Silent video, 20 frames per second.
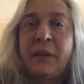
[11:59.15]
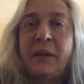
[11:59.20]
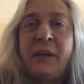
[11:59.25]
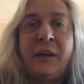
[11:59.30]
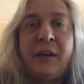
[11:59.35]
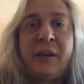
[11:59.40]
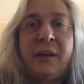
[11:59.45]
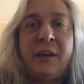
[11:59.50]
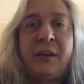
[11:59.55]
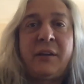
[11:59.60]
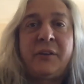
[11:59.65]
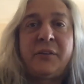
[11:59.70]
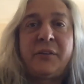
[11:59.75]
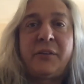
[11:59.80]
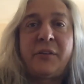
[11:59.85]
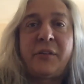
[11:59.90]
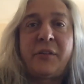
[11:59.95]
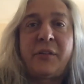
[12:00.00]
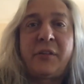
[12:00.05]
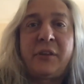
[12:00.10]
and
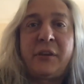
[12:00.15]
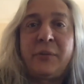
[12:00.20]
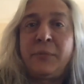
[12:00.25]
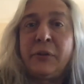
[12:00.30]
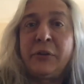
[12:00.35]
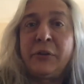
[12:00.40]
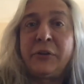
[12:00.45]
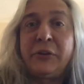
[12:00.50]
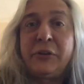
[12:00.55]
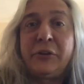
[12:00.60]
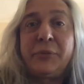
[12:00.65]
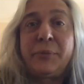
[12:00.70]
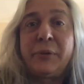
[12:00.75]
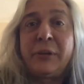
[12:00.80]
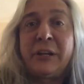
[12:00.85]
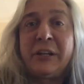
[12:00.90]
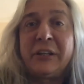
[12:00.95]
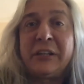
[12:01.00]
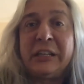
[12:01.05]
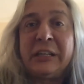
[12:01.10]
the ability to
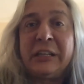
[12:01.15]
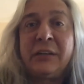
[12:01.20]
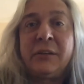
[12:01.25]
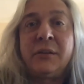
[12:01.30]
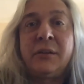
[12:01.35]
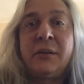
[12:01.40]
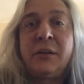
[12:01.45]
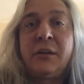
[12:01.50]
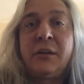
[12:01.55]
plug in